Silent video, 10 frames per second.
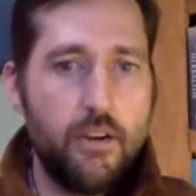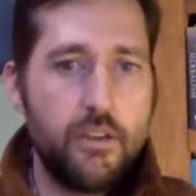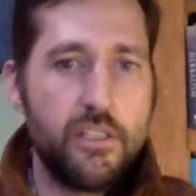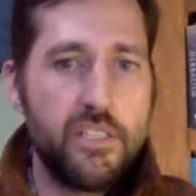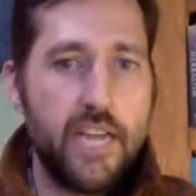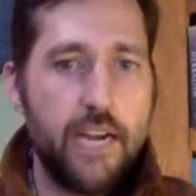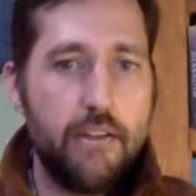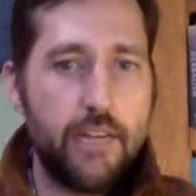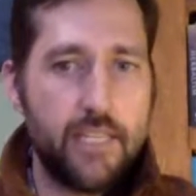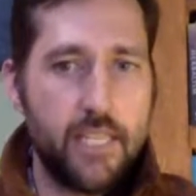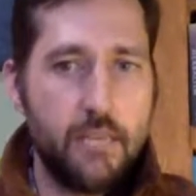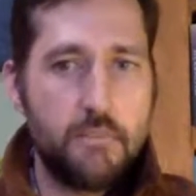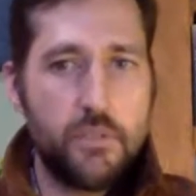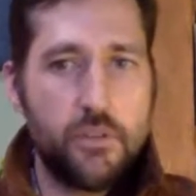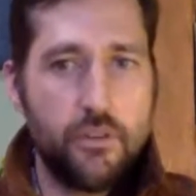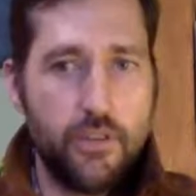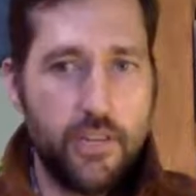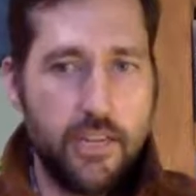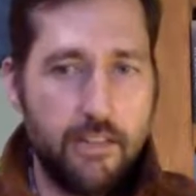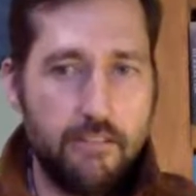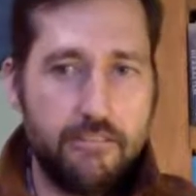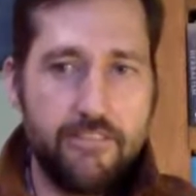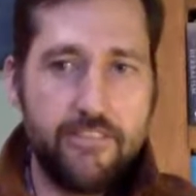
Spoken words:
desiring some sort of